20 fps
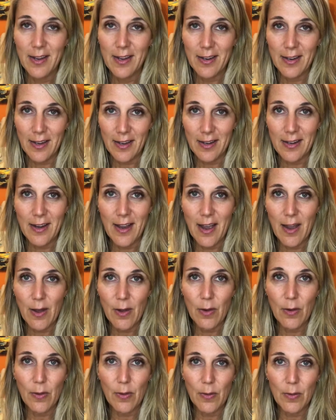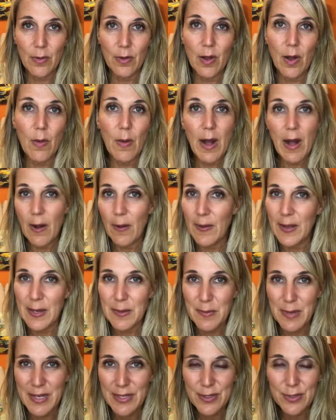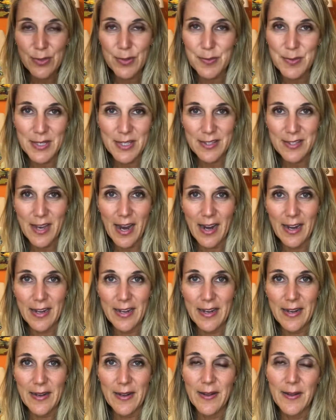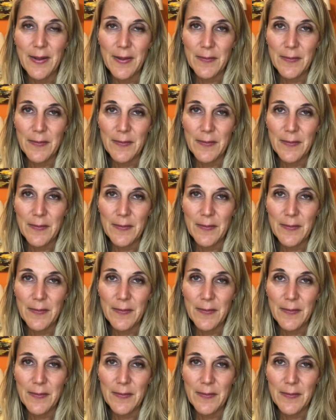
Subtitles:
can now go out in mainstream society,